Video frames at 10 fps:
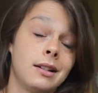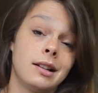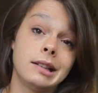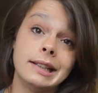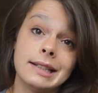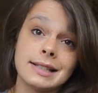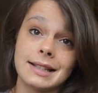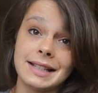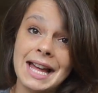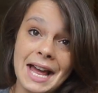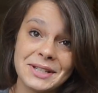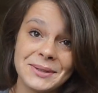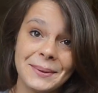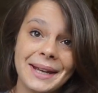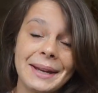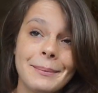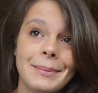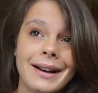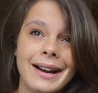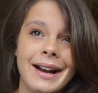at least like the last
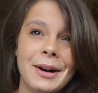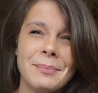week, but